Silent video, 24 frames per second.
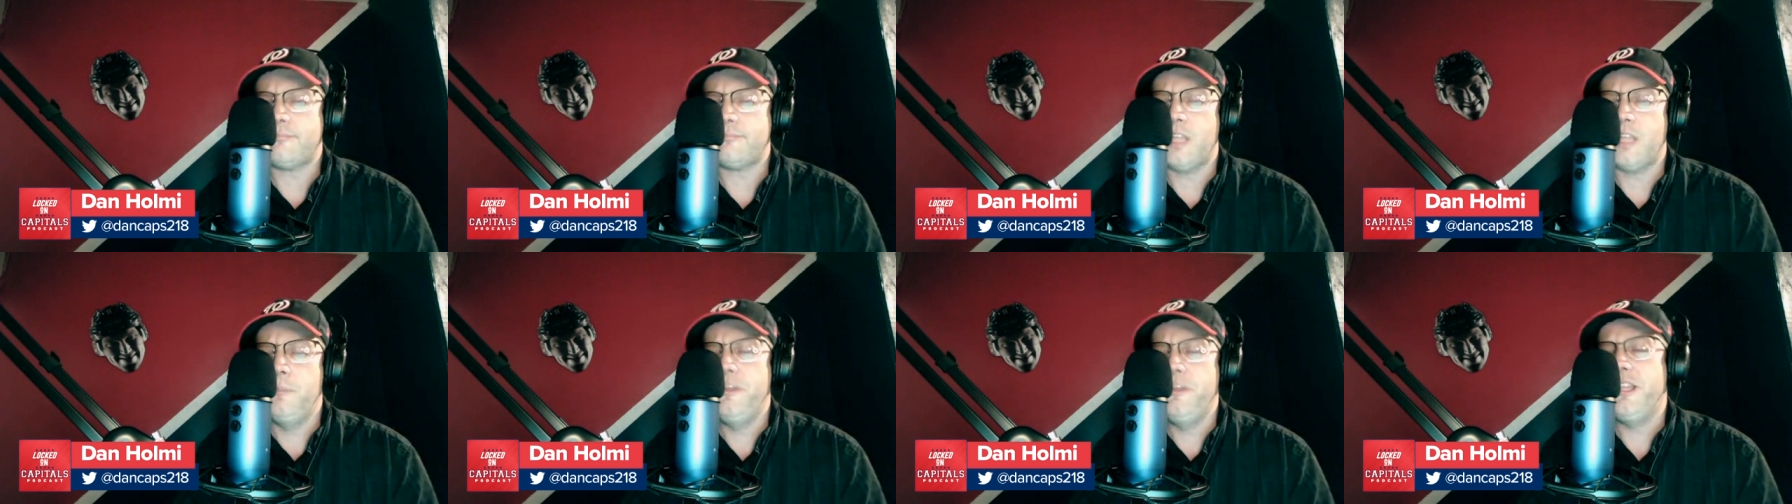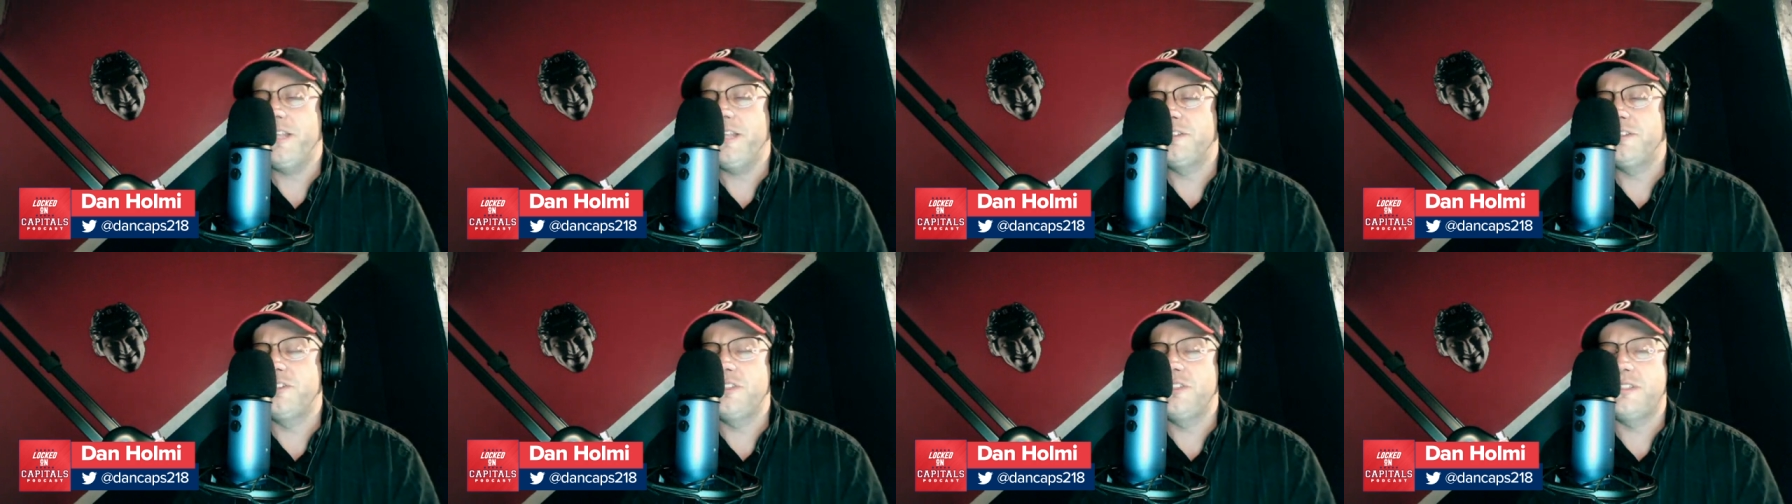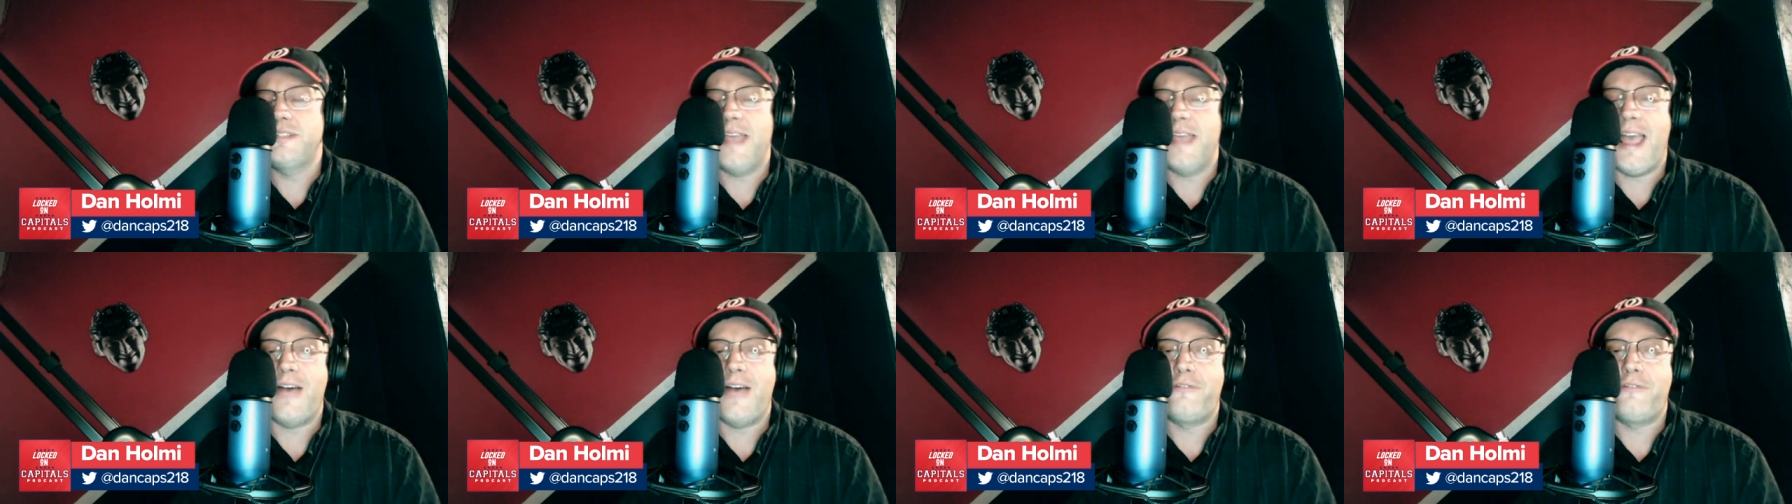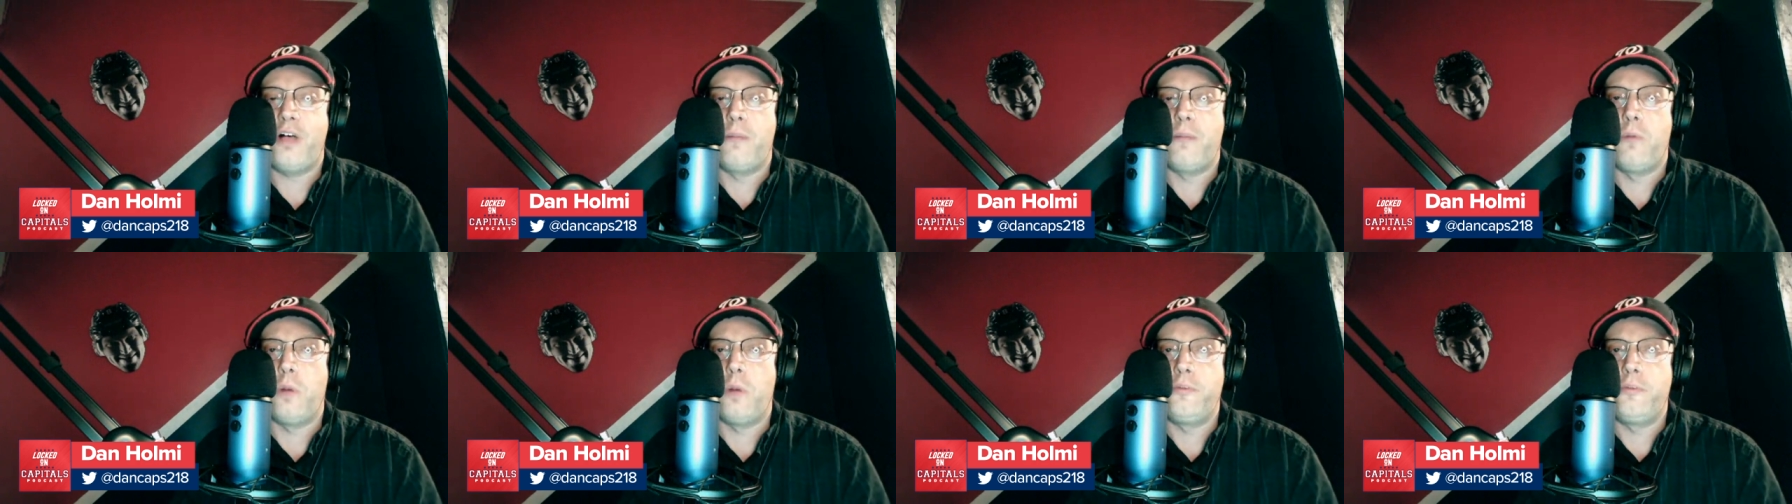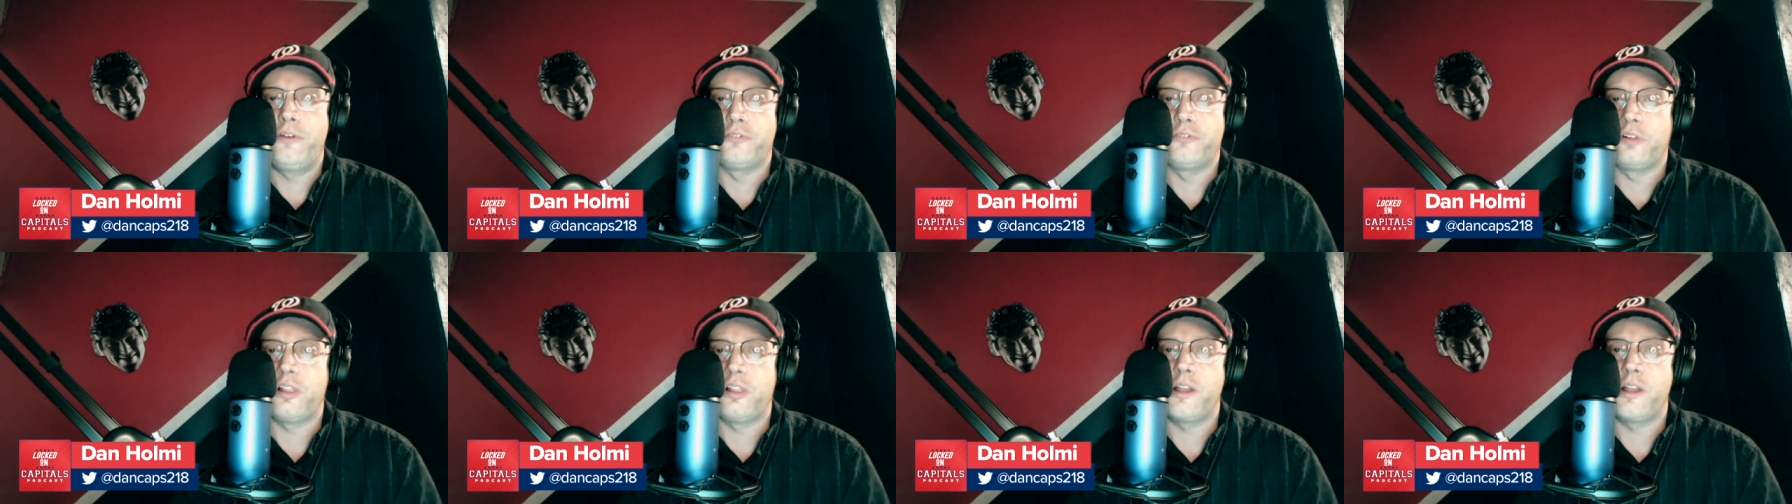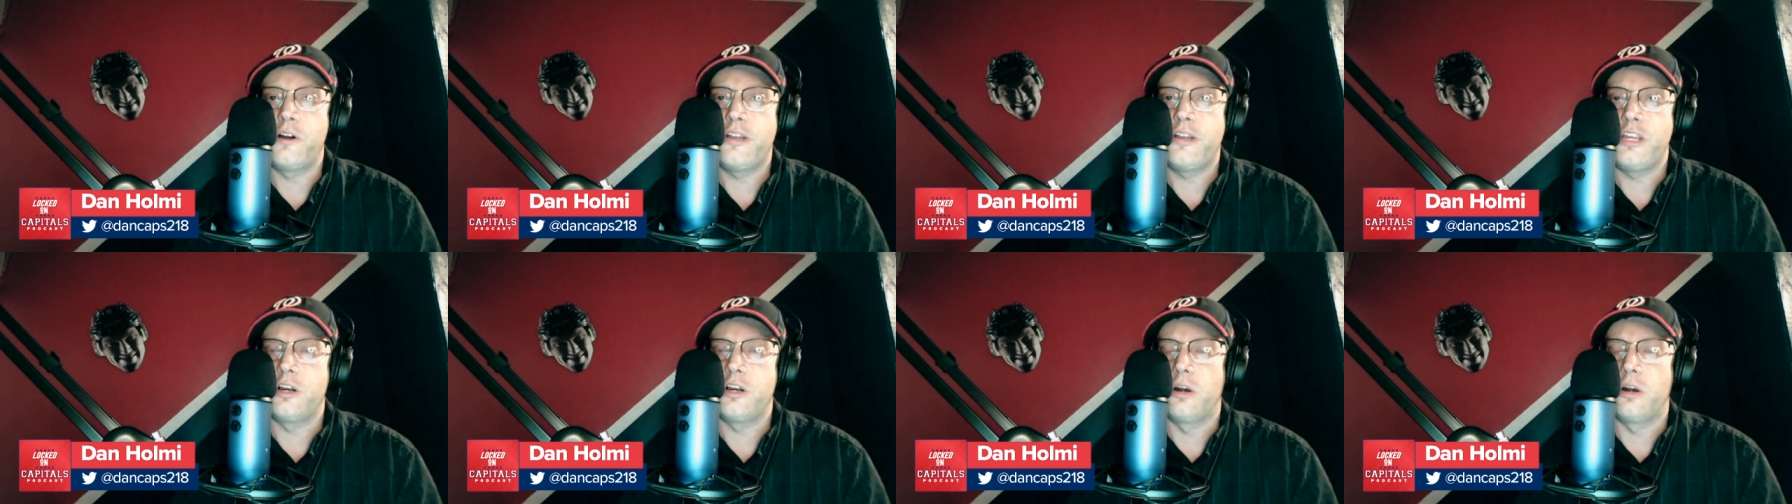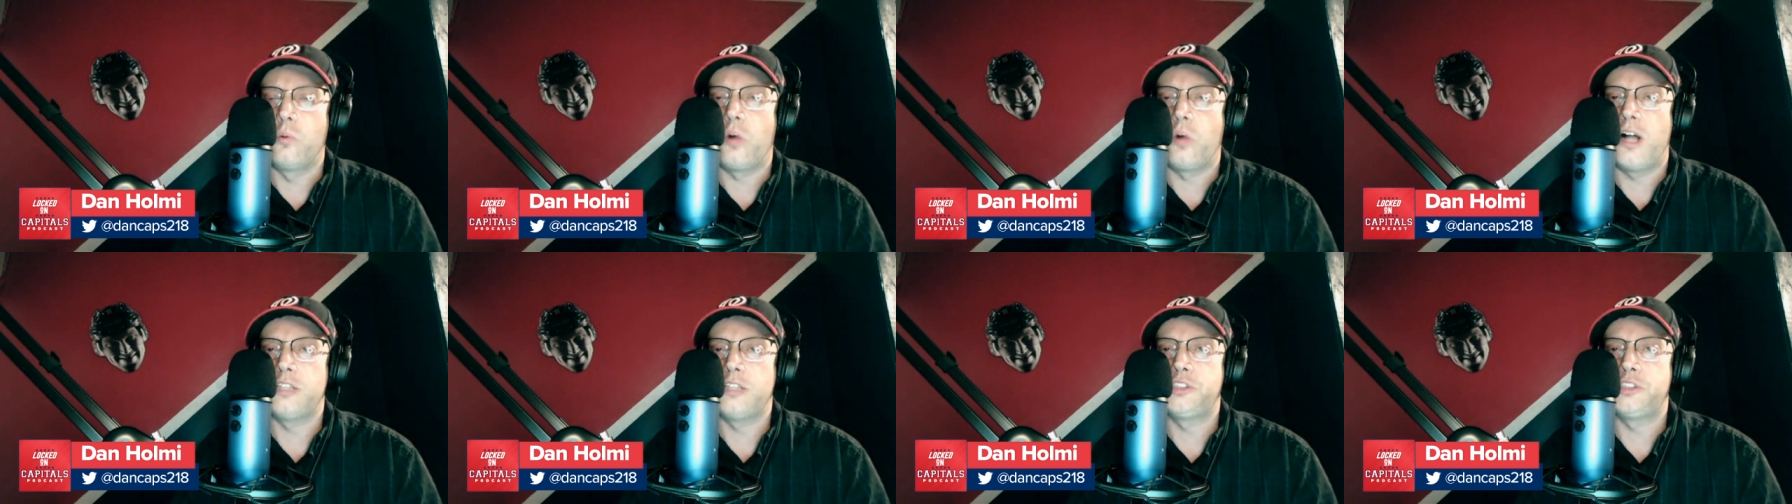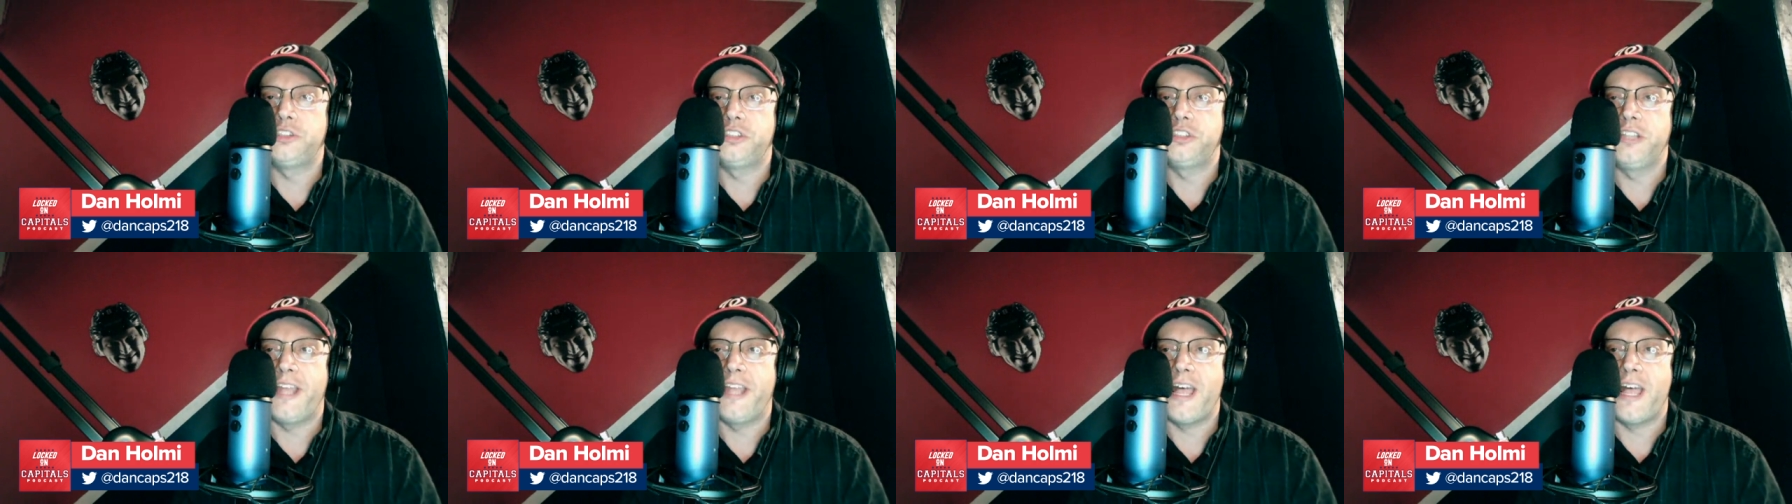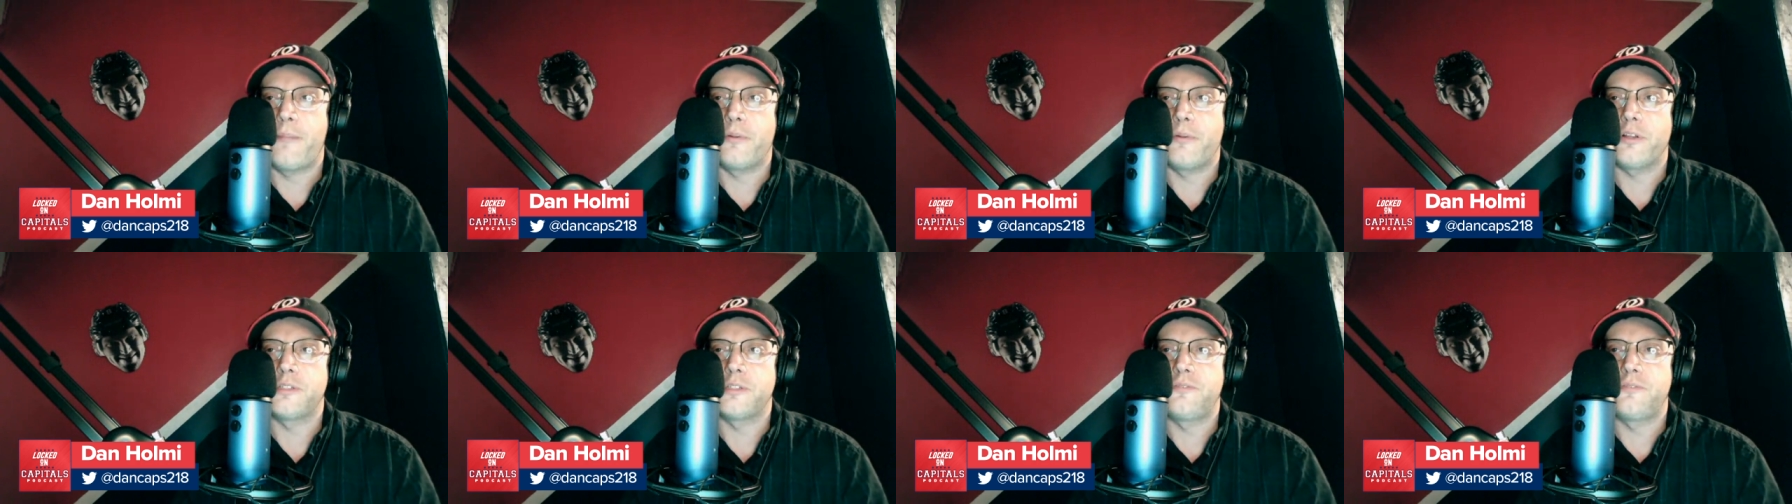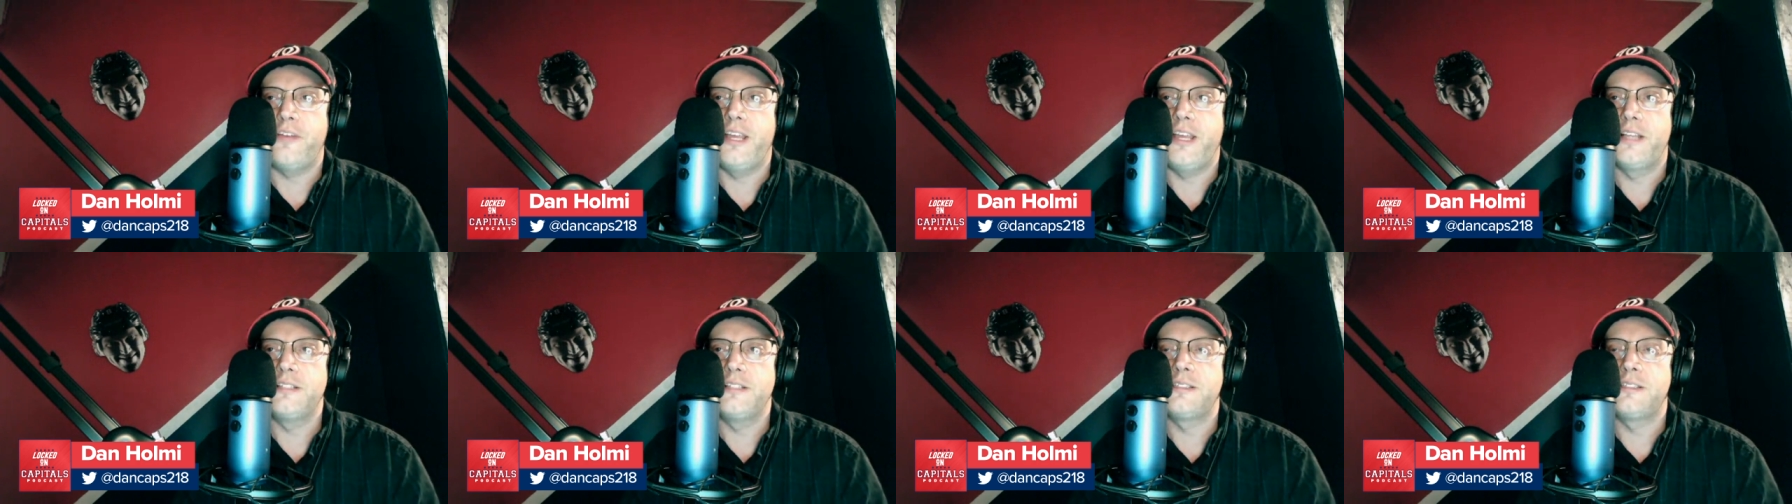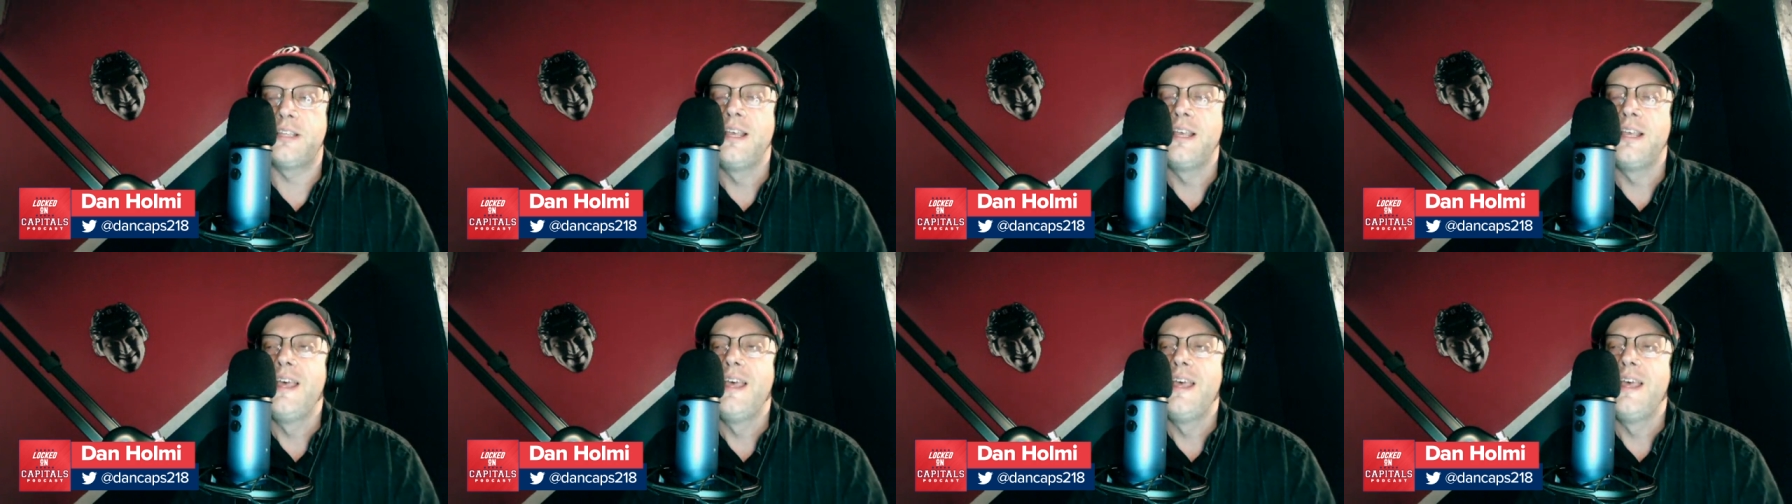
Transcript: I mean, let's just have a moment of clarity here, Washington Capitals fans.